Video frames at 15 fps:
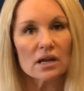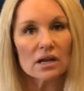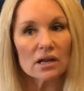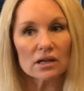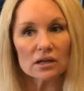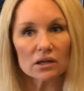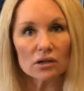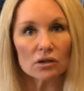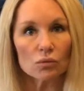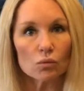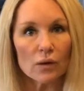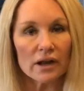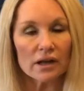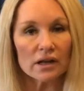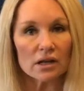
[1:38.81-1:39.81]
in a good
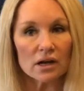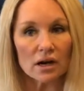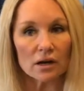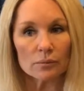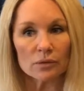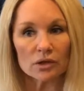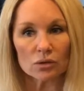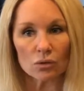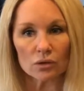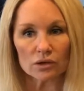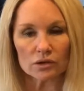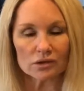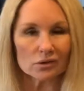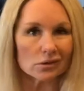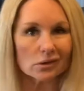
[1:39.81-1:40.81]
way in order
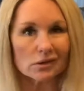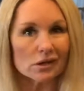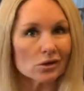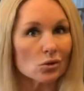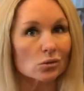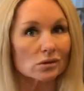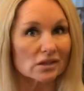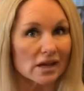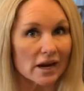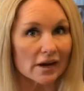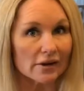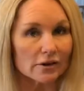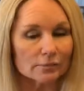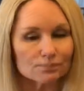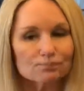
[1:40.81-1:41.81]
so that they don't
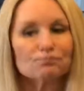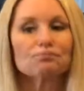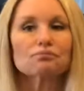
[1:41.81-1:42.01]
tear,